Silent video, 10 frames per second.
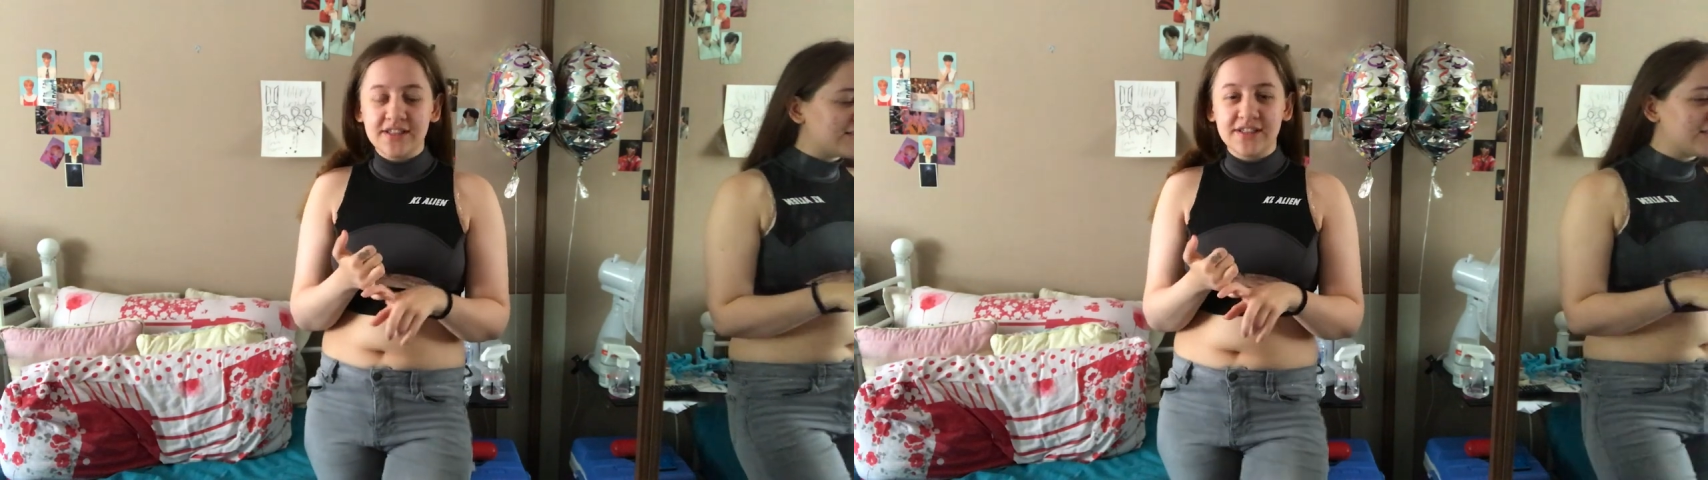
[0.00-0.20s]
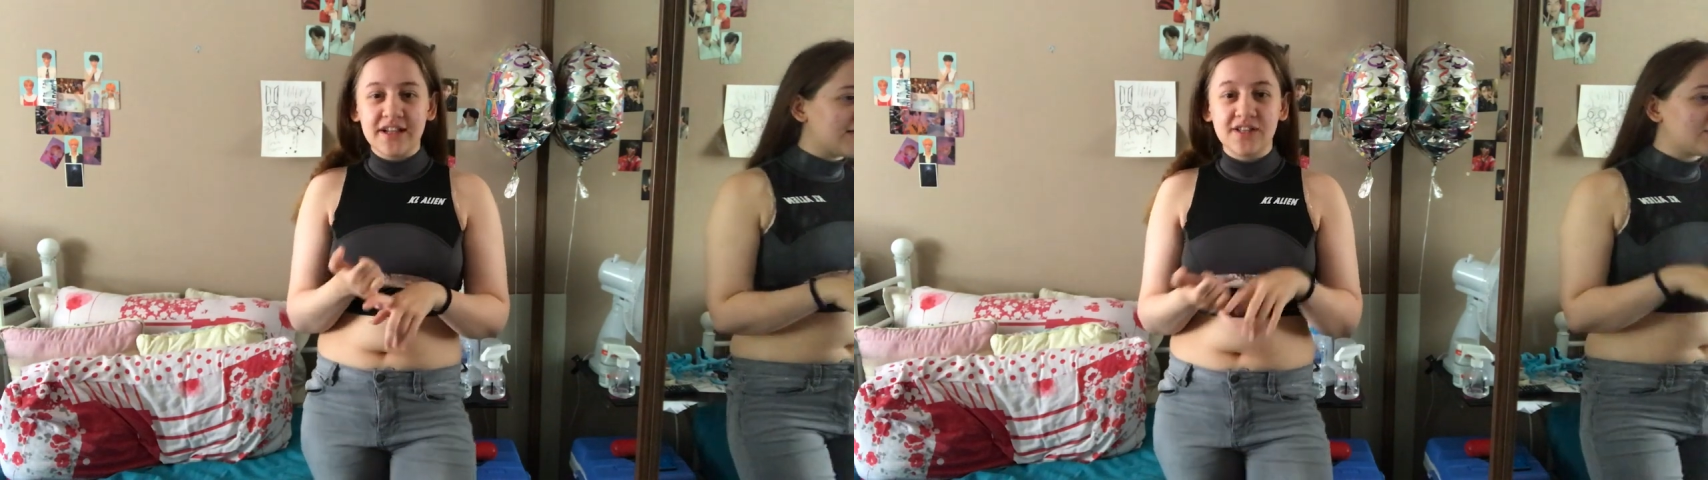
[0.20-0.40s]
in
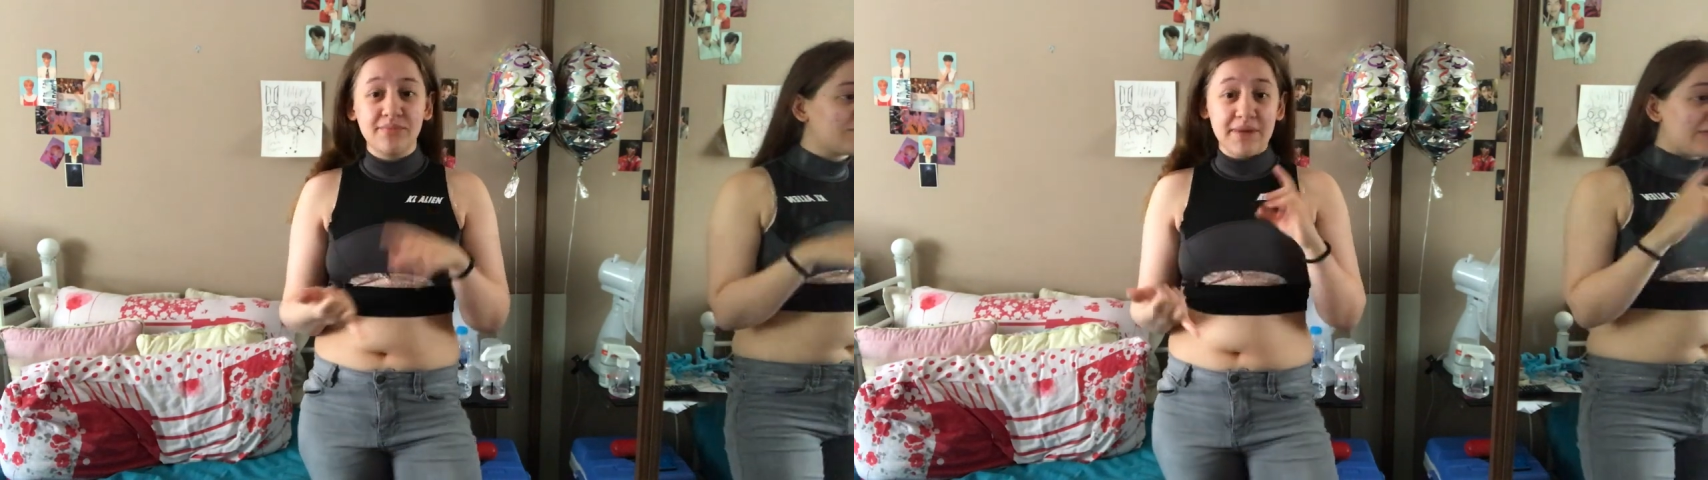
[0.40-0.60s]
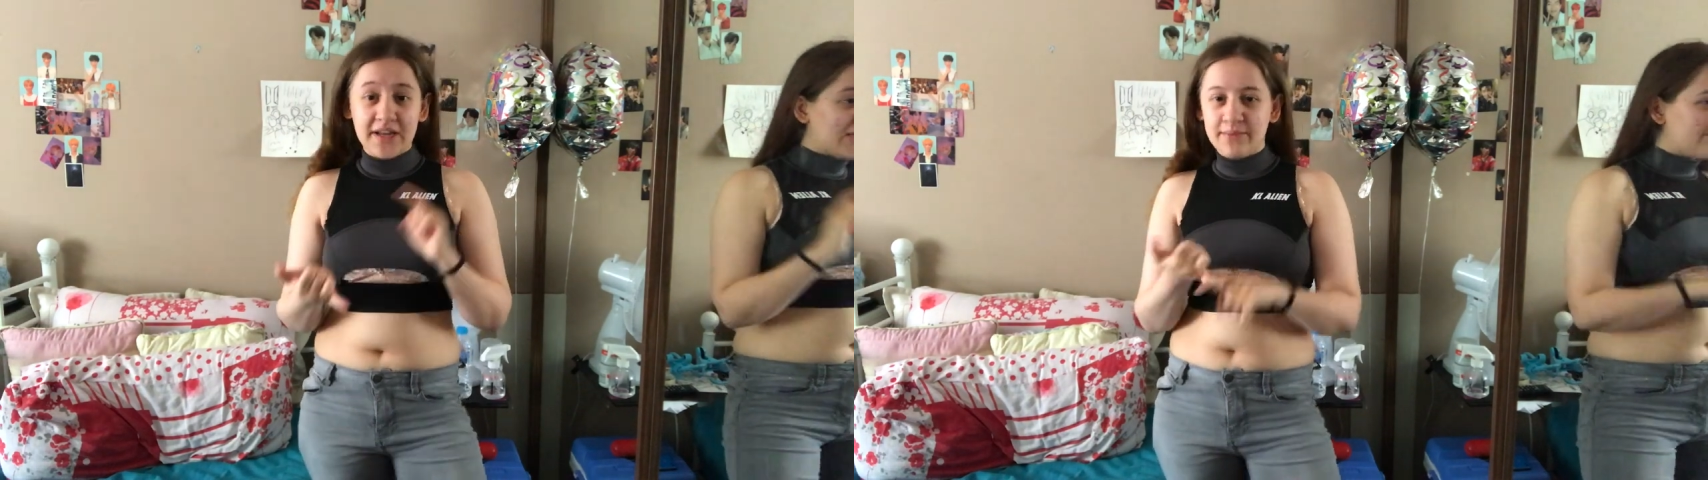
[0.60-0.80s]
the sense
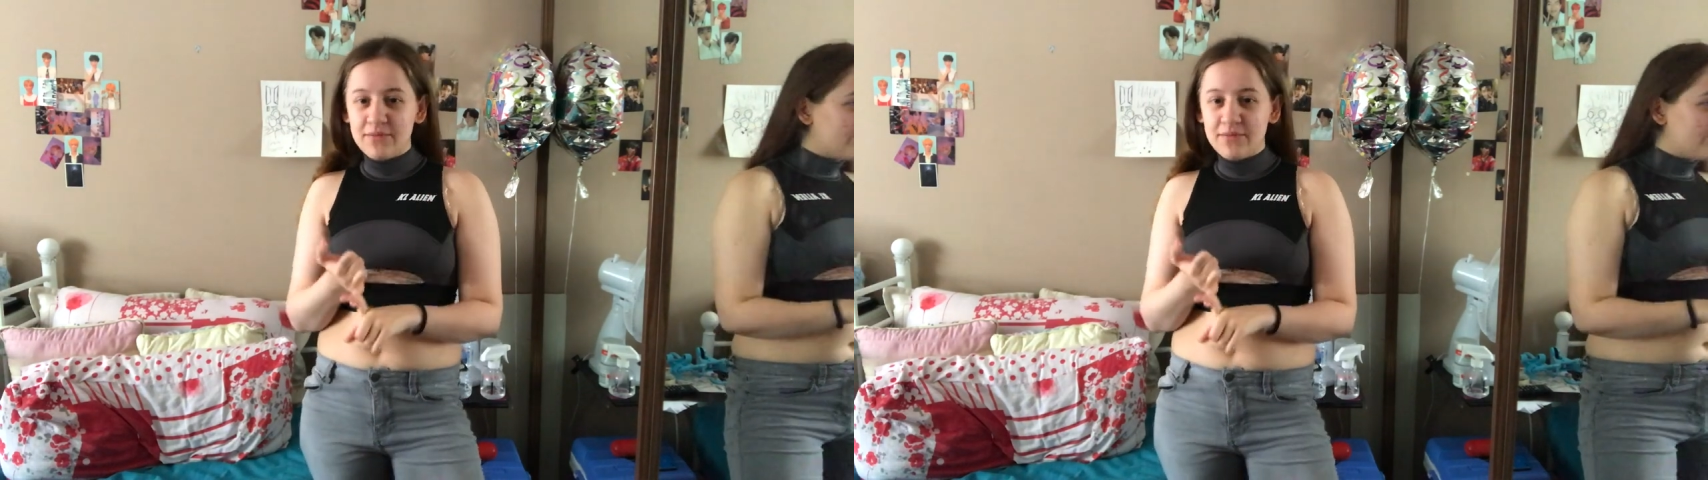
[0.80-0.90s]
of making